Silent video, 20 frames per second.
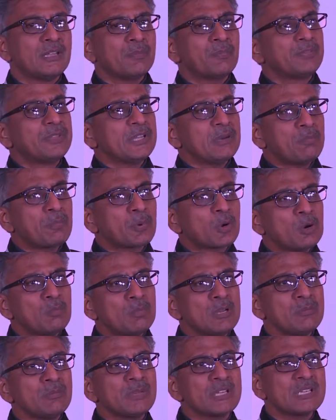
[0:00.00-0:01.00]
their
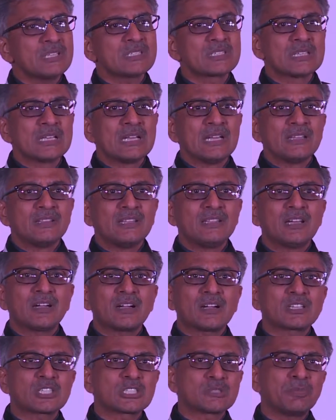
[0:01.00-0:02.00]
problem is that the
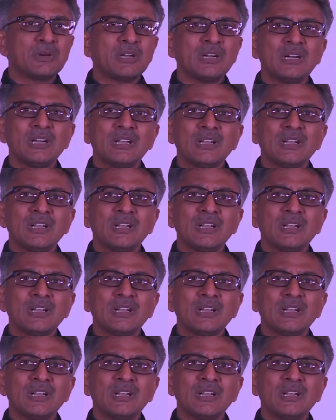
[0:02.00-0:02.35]
customer